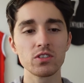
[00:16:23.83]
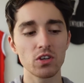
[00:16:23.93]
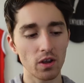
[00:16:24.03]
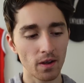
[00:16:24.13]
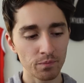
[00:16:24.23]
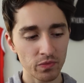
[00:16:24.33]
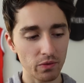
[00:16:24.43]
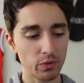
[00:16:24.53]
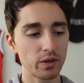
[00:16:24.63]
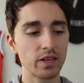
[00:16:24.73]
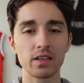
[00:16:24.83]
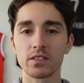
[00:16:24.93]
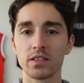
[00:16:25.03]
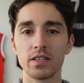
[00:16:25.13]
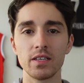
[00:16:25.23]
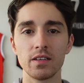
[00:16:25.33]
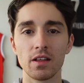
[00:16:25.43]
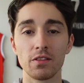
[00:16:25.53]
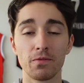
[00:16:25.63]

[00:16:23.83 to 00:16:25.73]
So if we could get to the